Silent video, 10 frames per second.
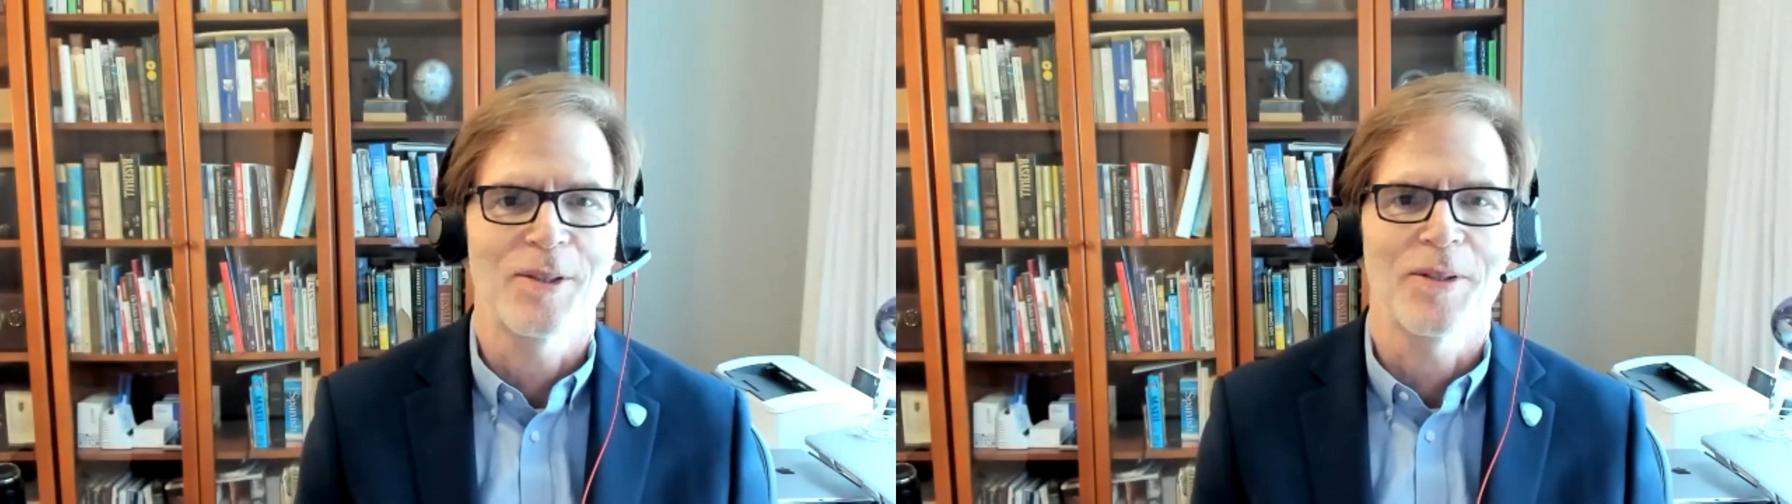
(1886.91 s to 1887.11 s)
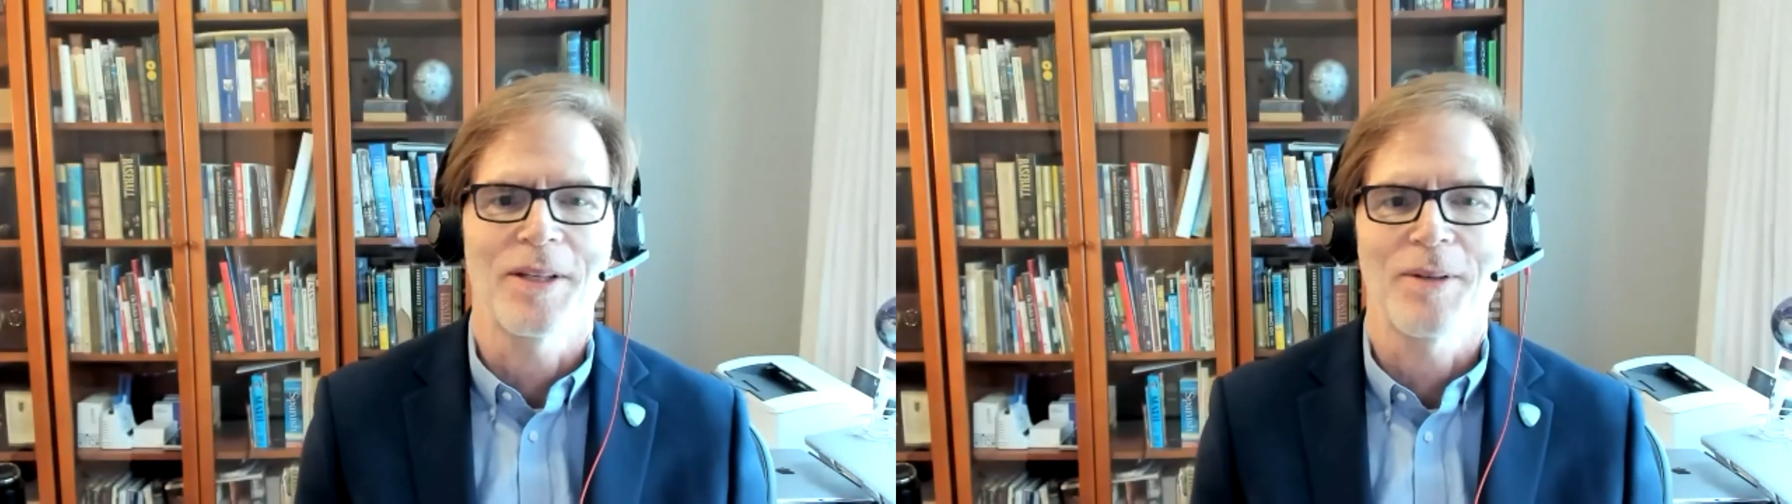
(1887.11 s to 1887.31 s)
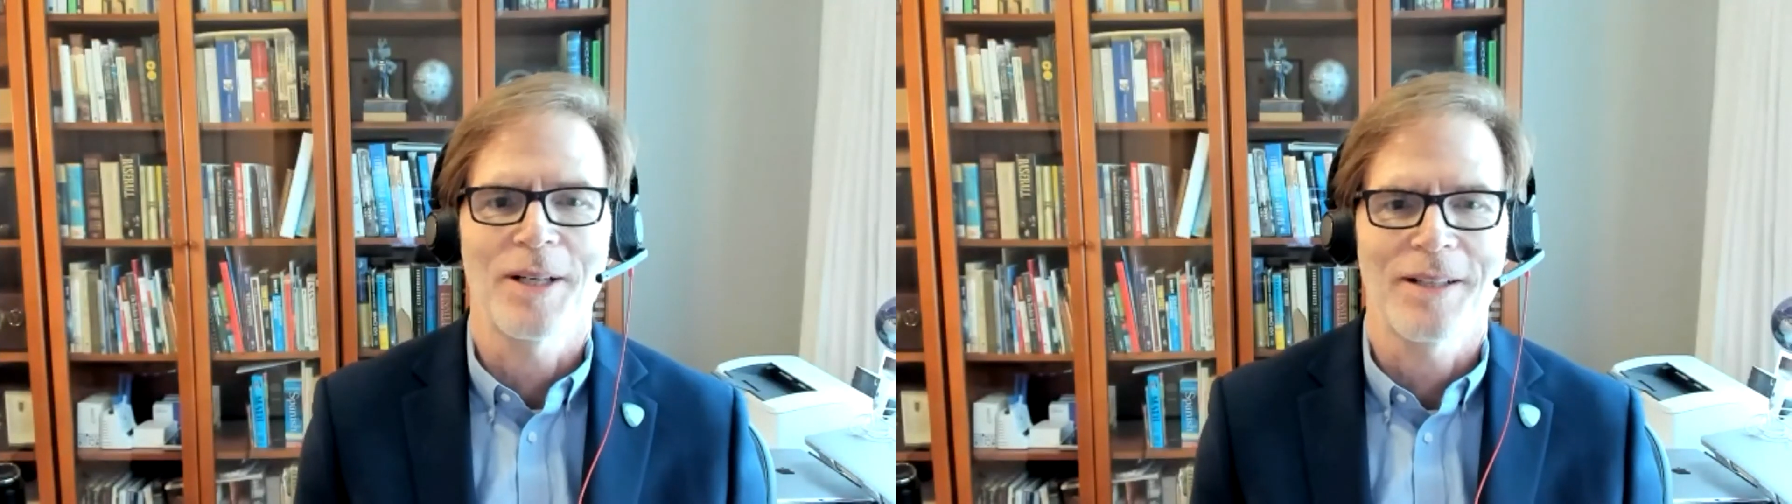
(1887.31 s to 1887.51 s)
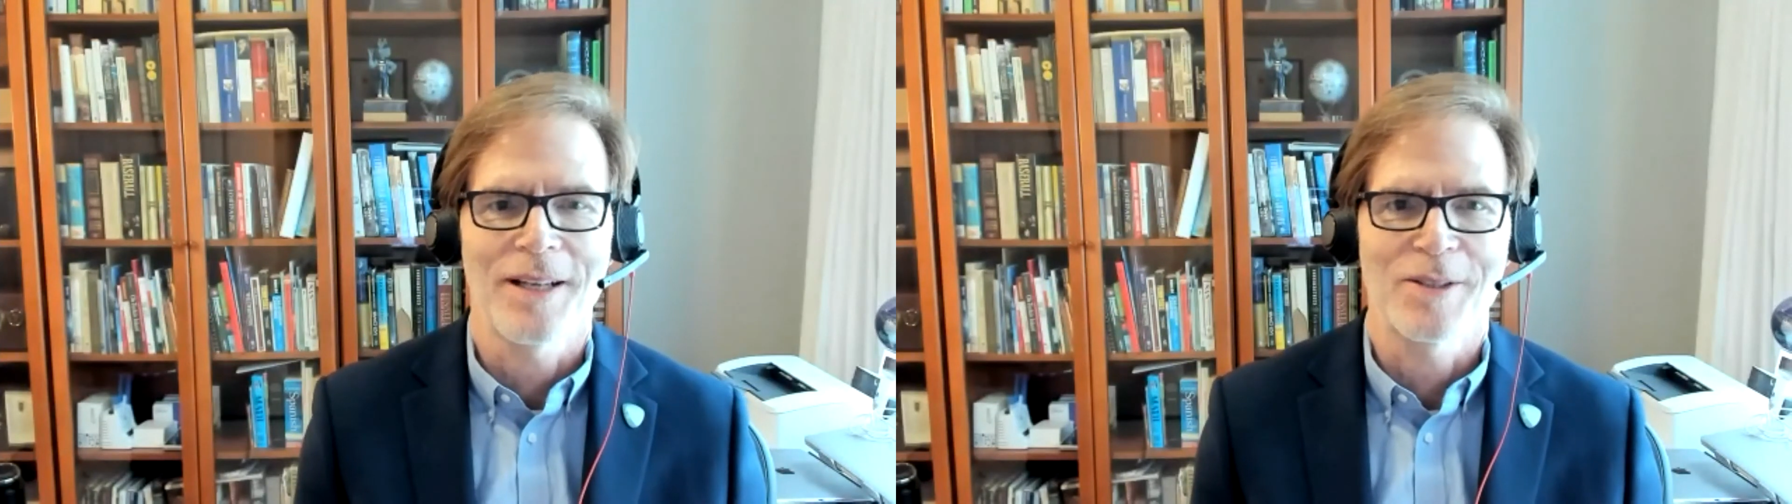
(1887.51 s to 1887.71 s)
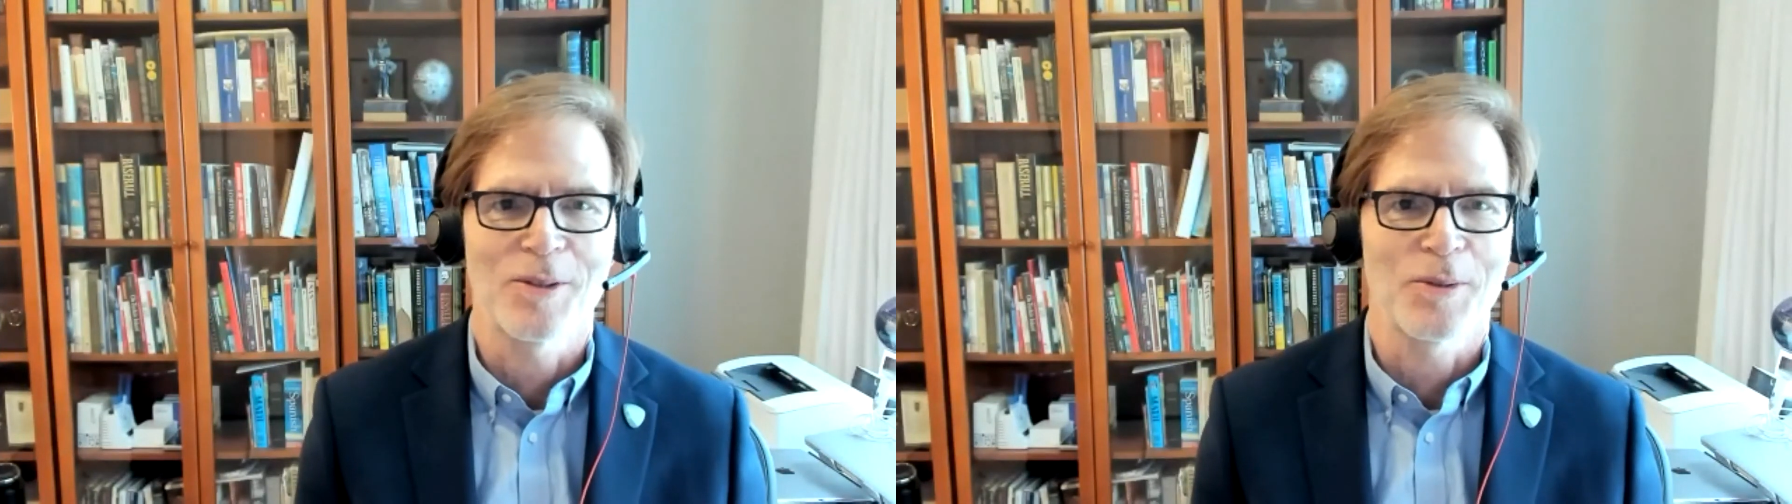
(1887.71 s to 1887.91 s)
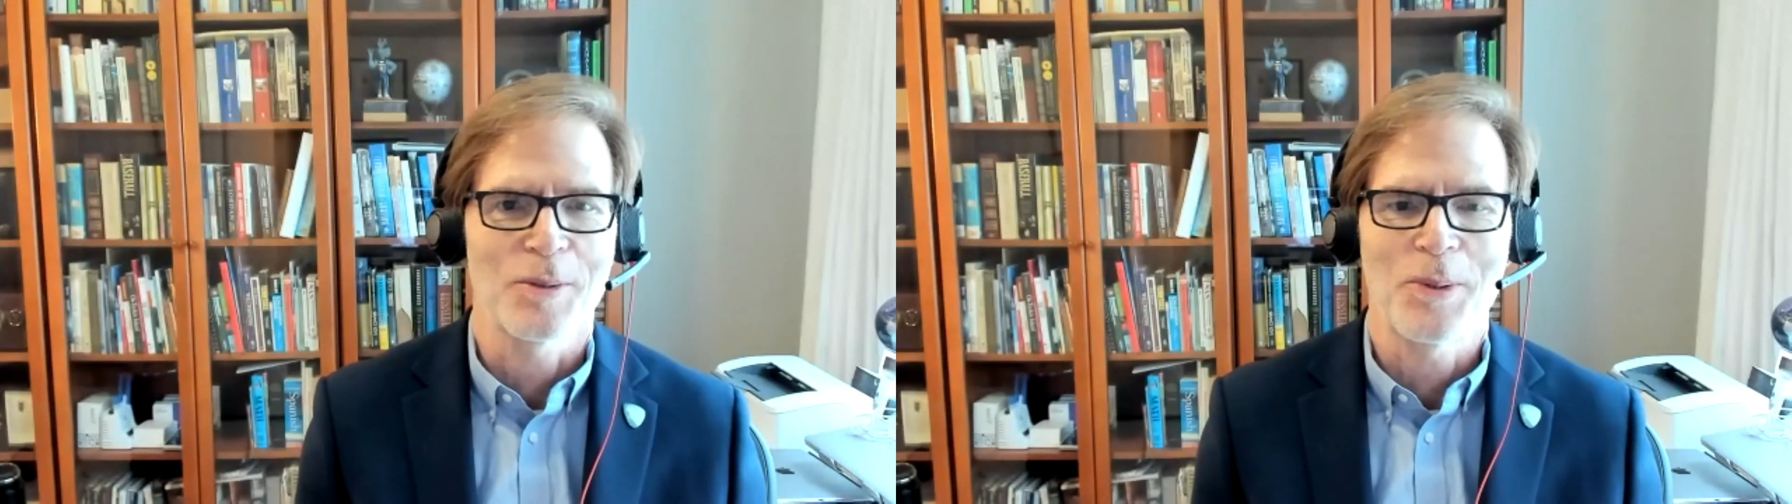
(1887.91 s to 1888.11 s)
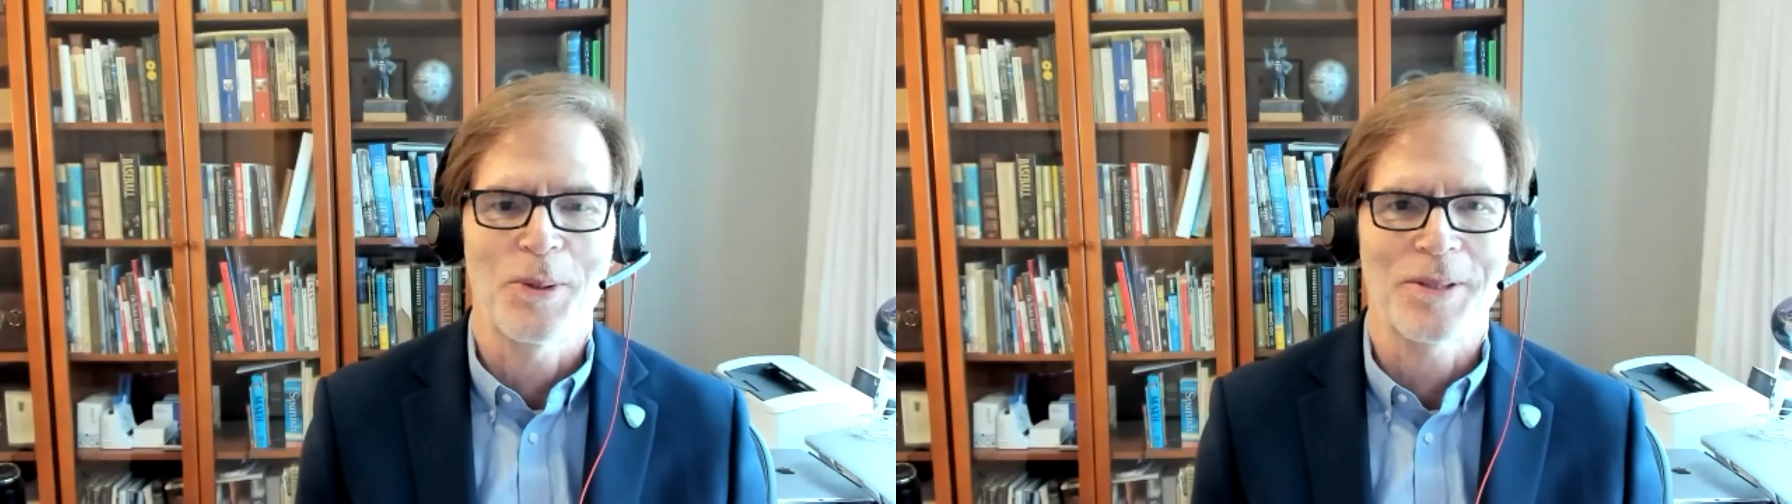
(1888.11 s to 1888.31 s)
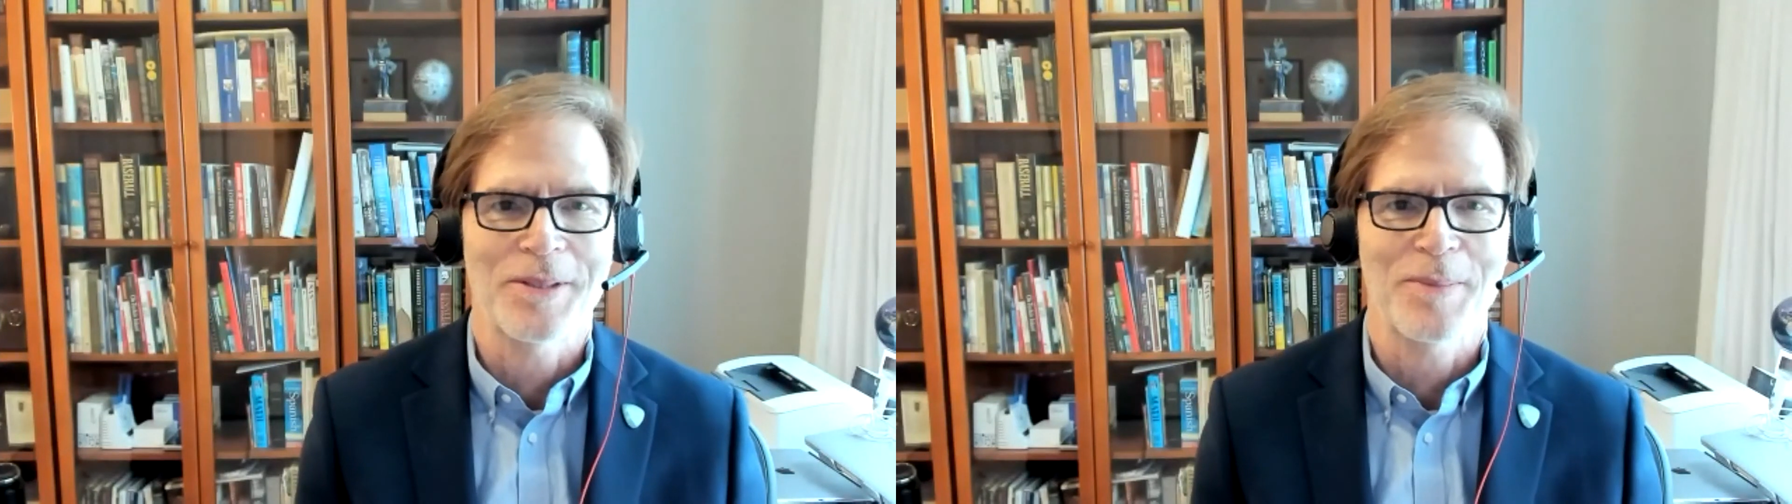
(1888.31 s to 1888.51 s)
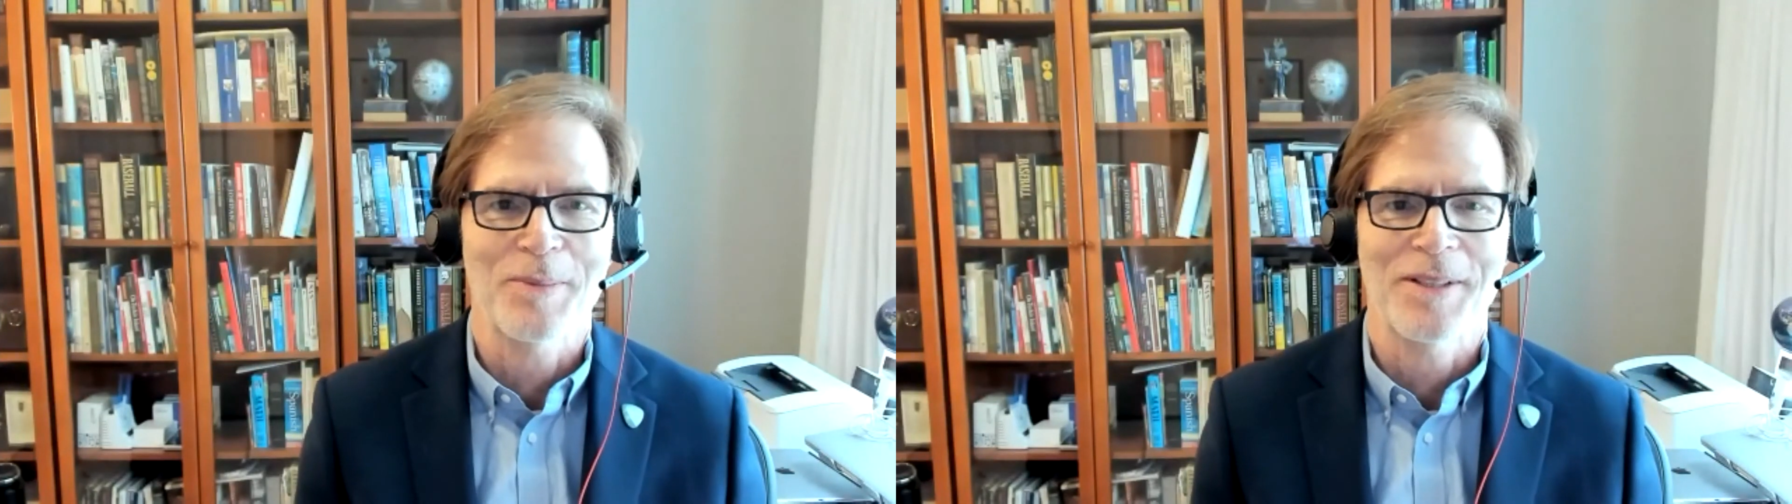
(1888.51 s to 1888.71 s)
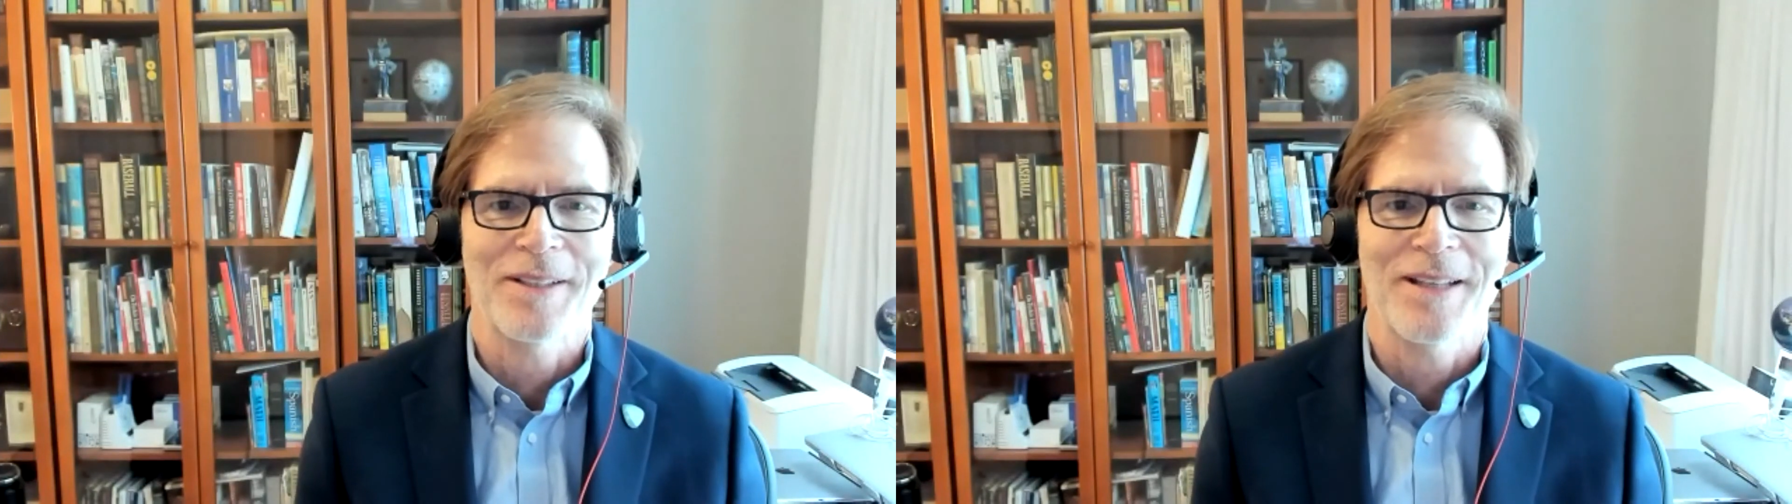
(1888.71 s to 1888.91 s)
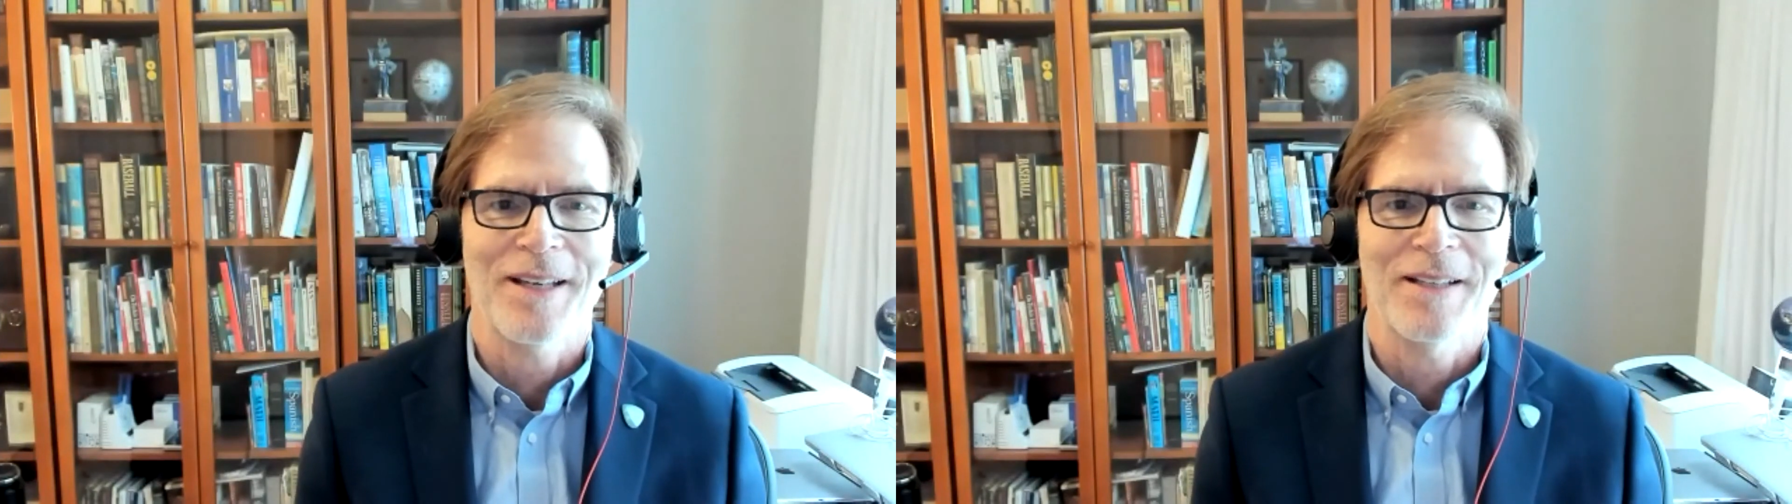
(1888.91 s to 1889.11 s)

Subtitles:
they write an annual report or something like that,